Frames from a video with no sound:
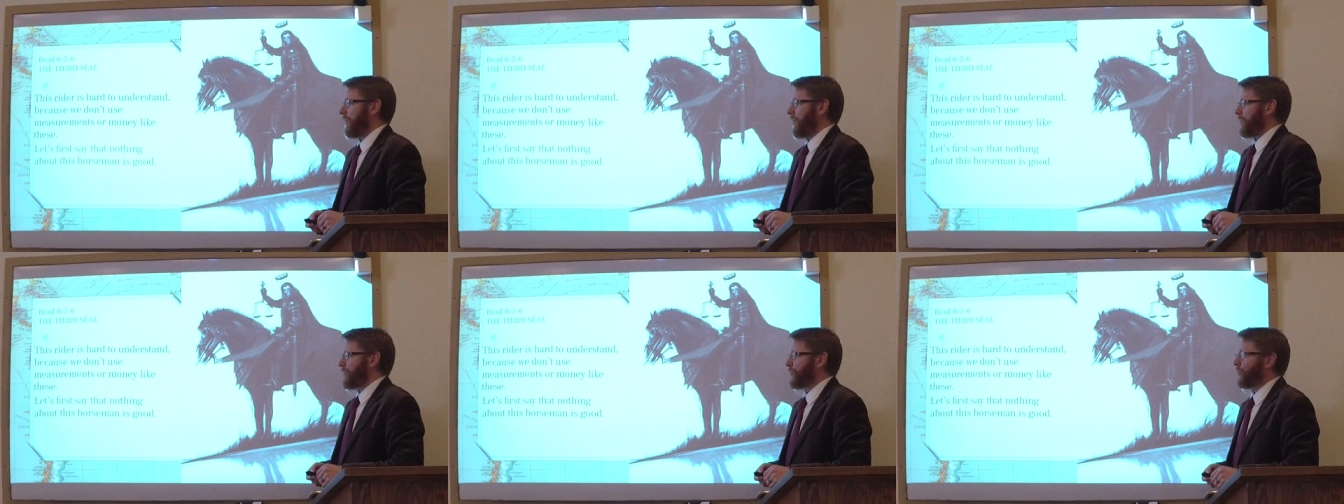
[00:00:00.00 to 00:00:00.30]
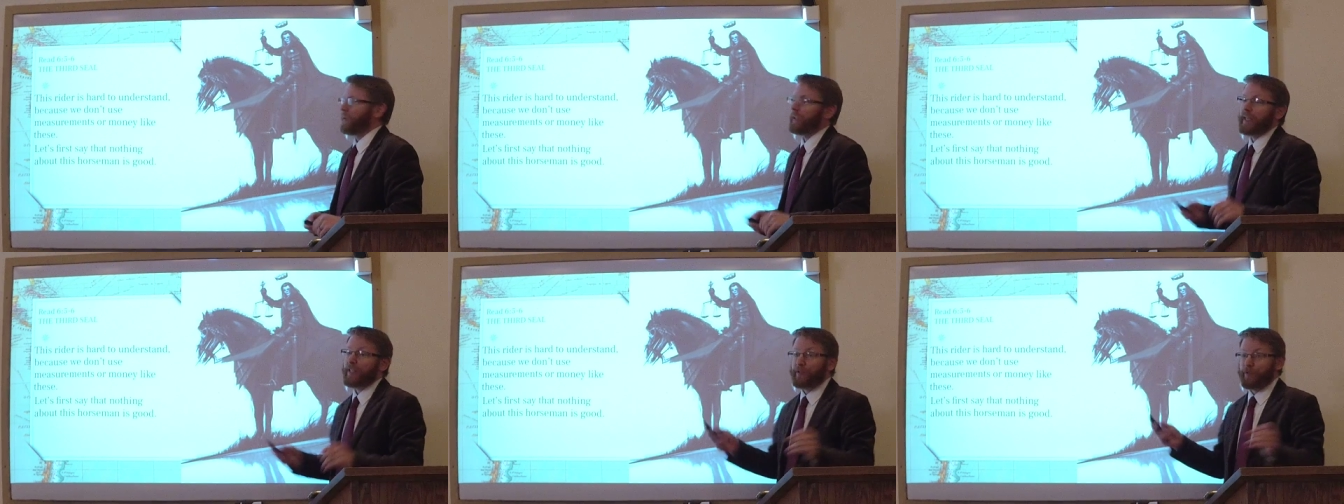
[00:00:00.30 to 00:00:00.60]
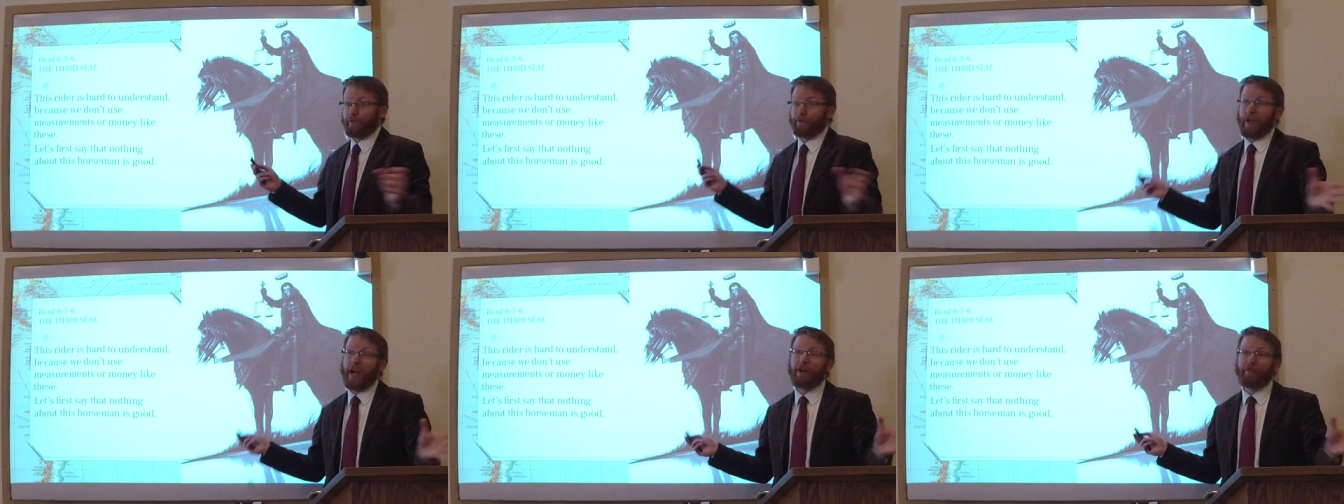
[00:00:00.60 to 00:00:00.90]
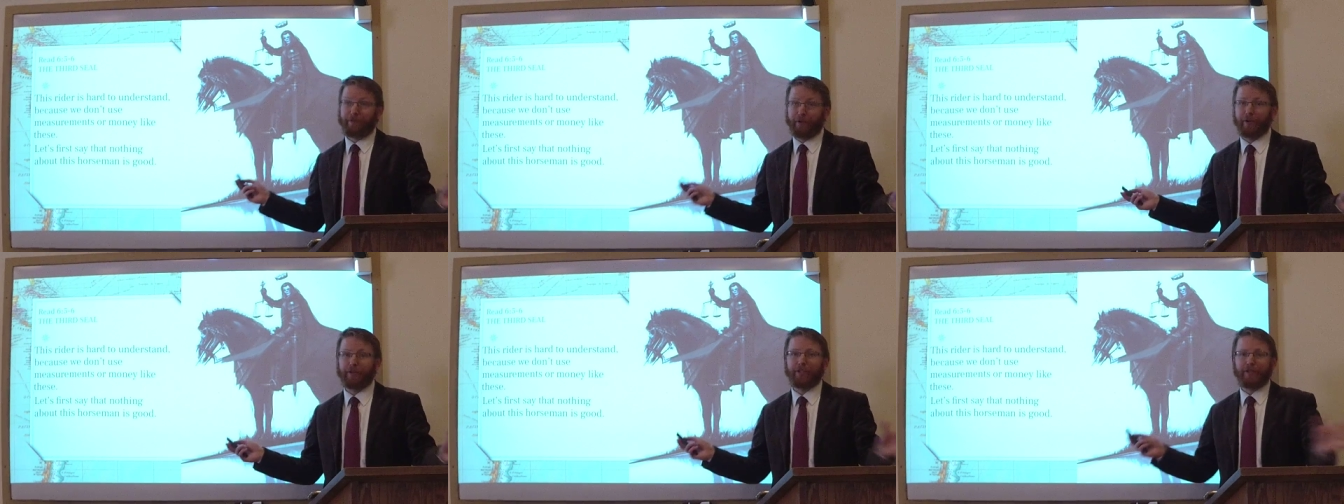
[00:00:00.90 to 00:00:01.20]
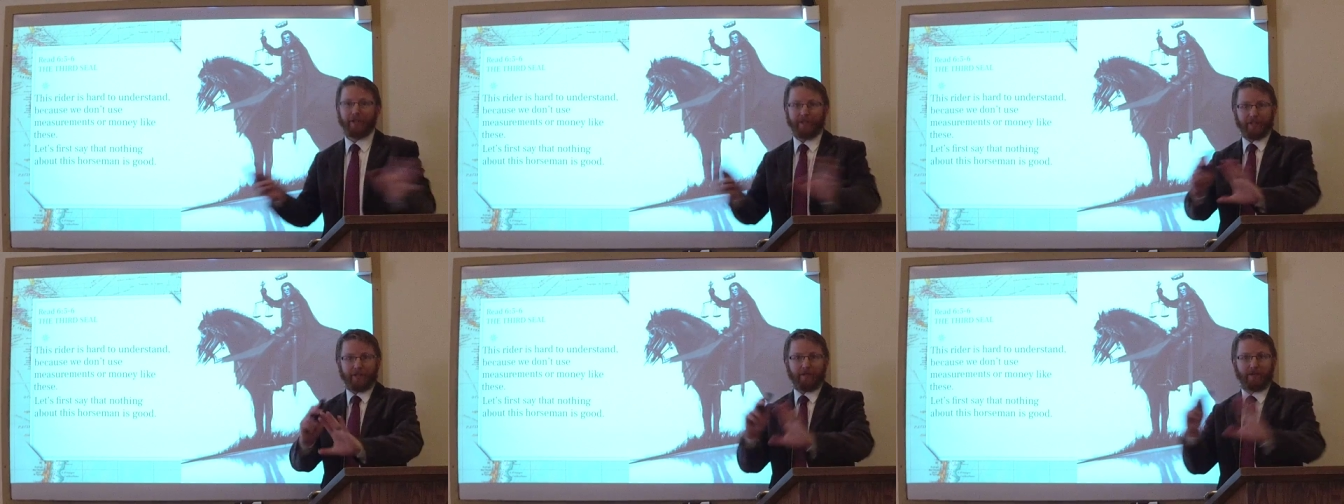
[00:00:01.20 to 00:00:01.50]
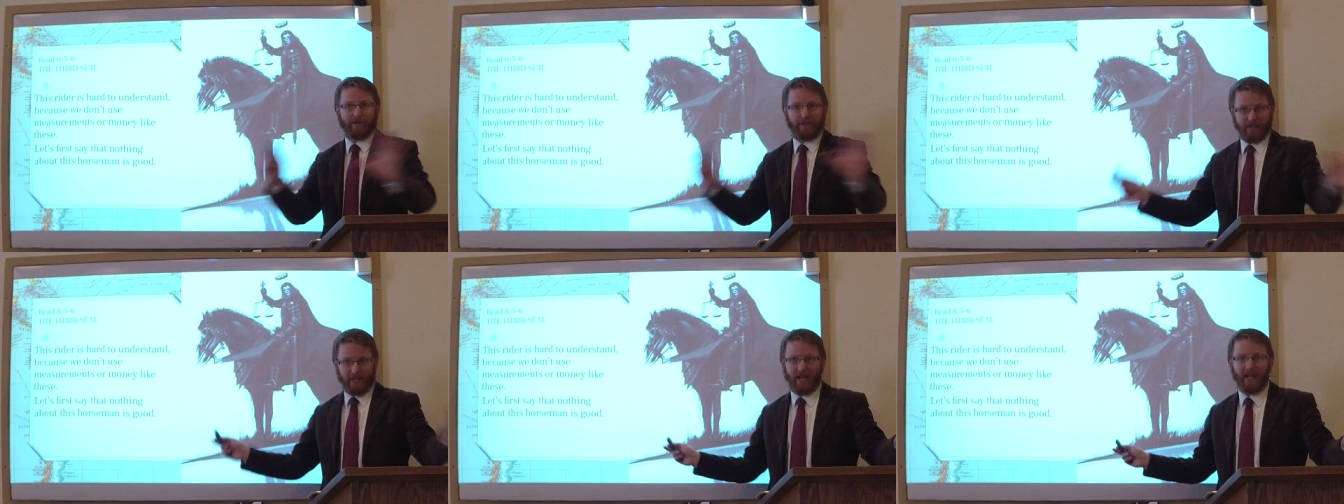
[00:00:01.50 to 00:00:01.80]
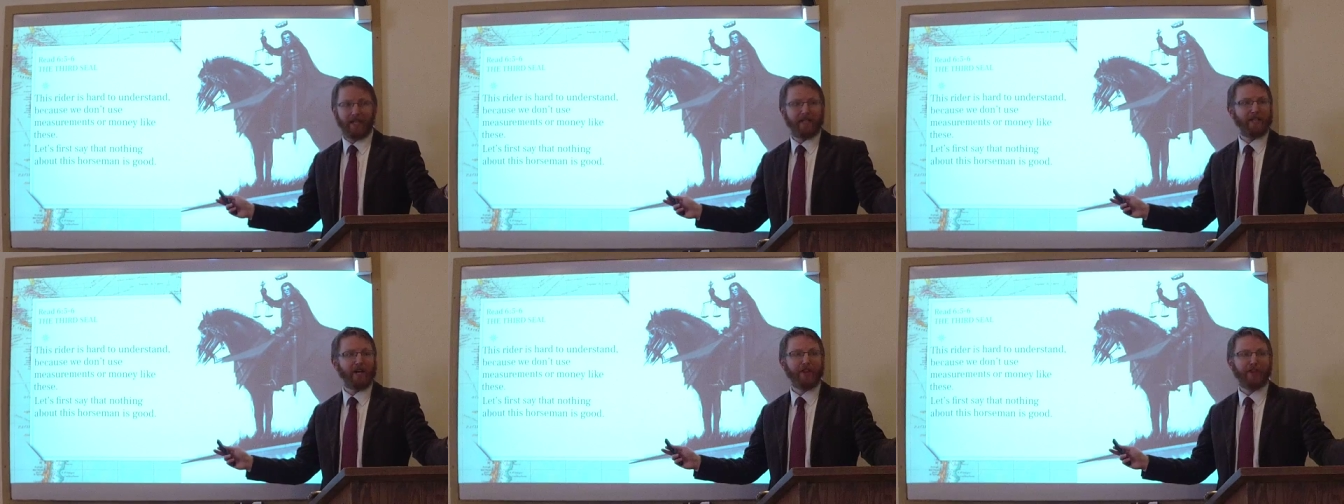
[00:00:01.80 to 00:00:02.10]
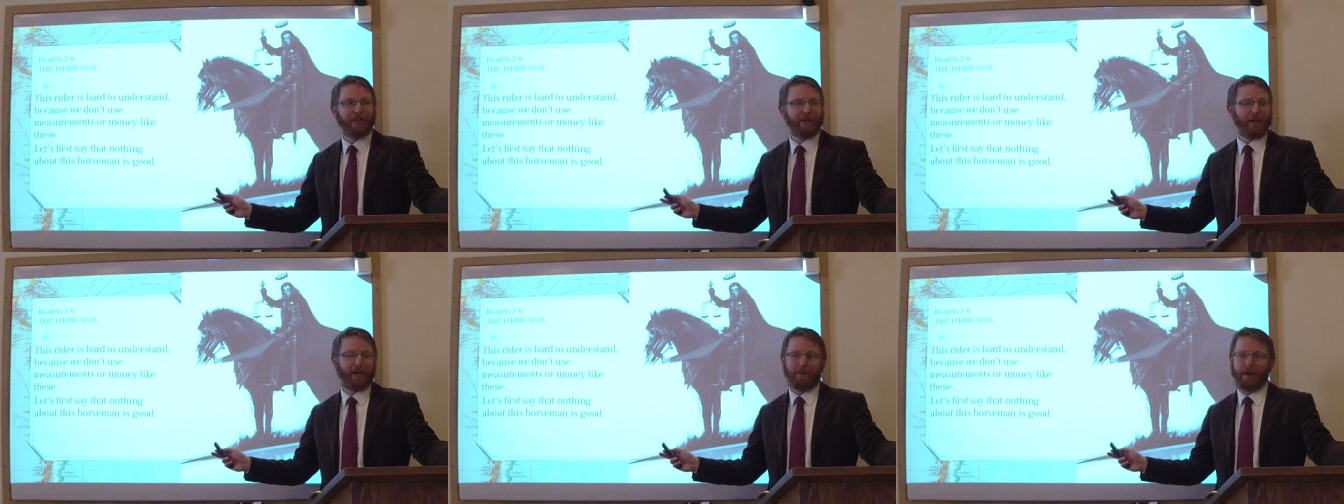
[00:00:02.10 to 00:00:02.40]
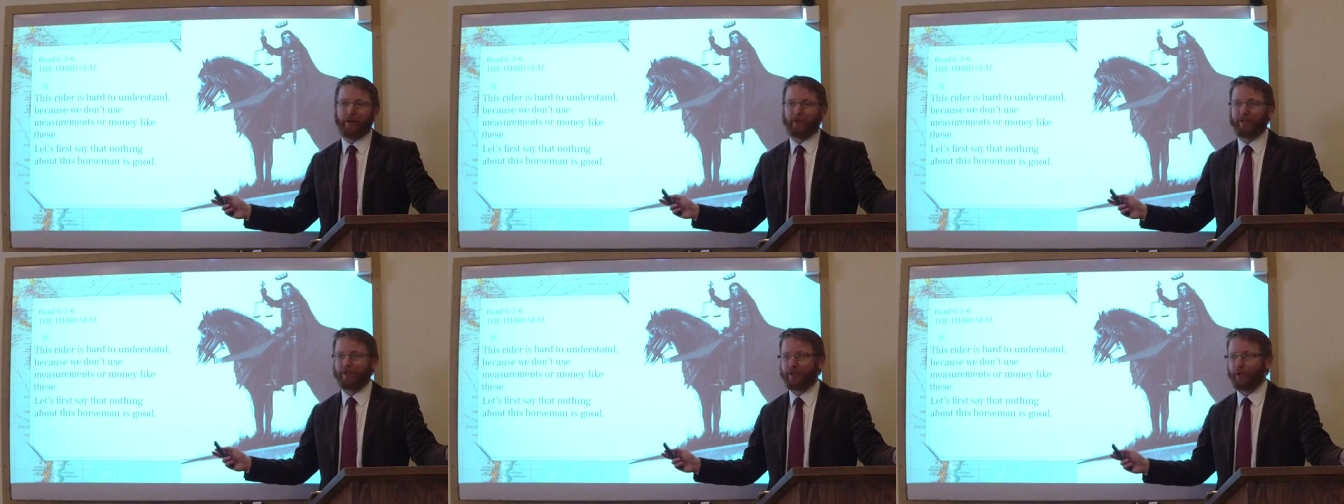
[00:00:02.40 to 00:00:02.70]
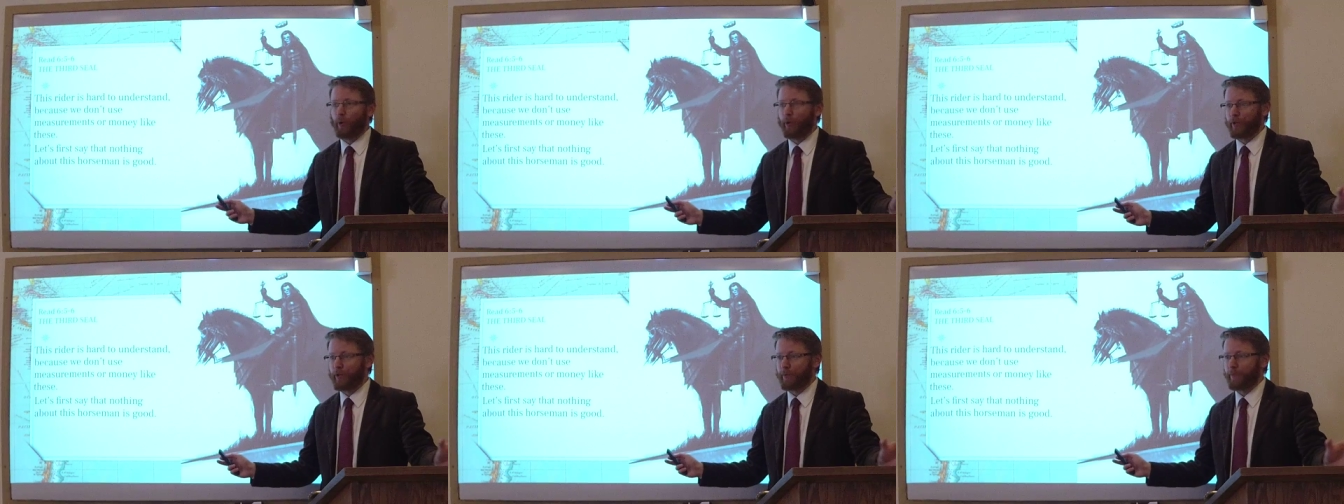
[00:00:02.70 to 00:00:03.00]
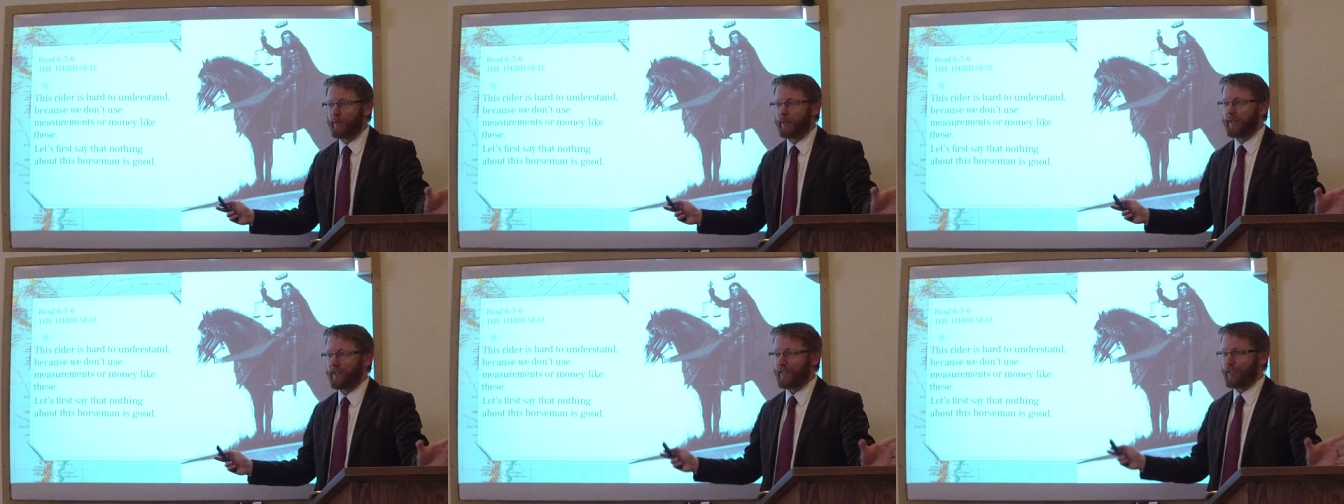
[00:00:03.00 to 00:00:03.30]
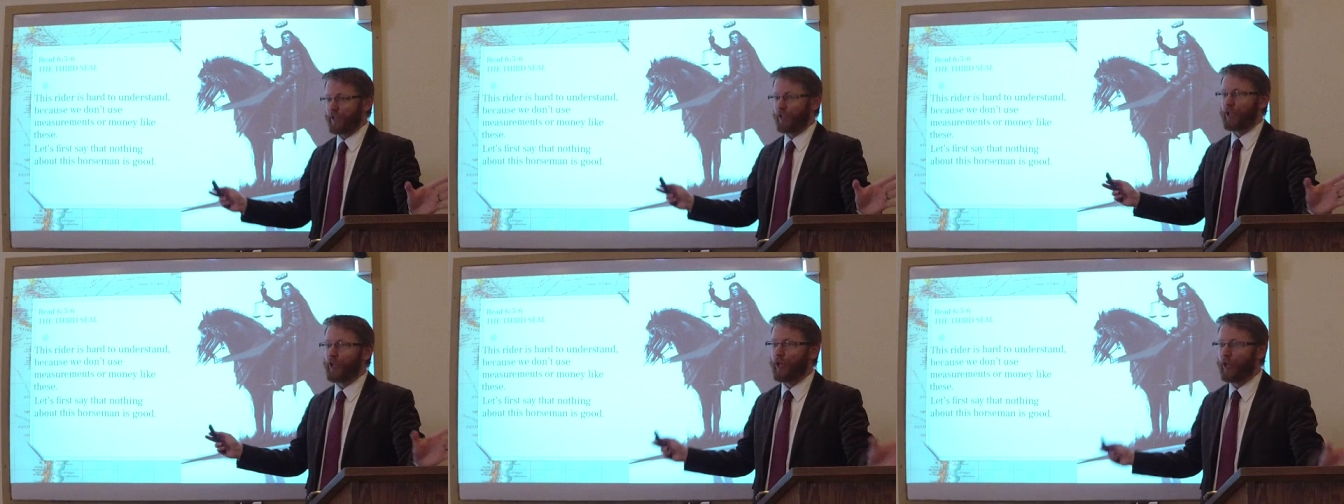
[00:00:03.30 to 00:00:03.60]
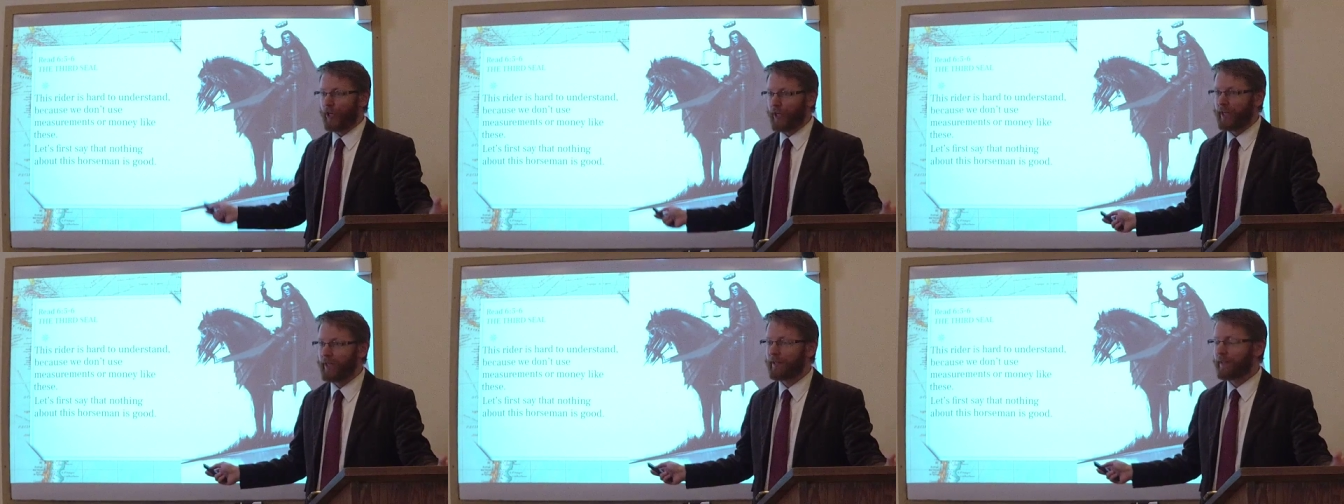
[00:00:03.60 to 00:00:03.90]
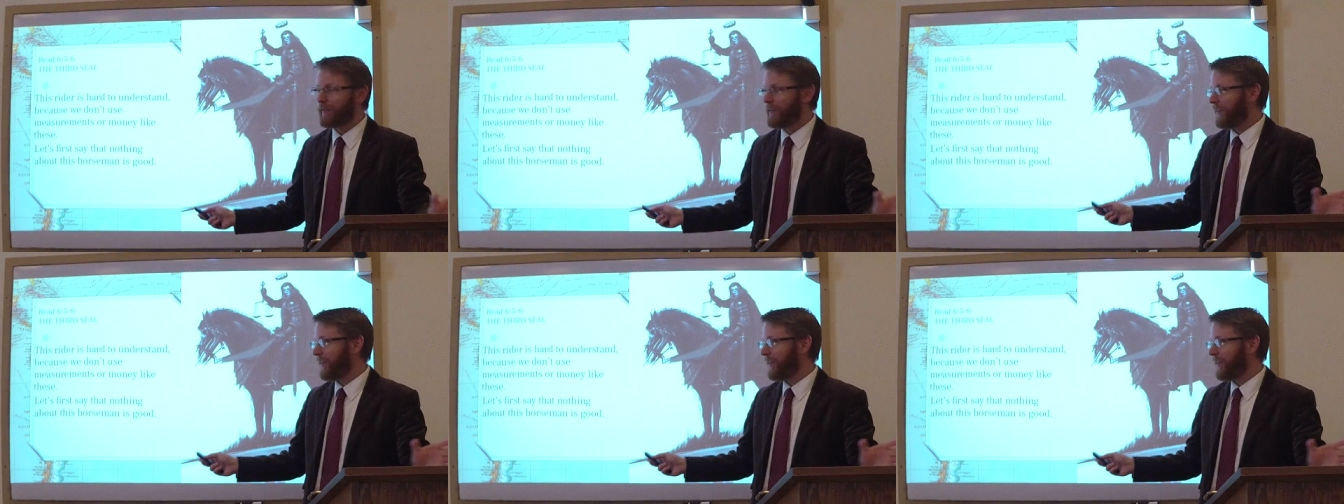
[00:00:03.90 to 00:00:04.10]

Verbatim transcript: So let's at first just say nothing about this horseman is good.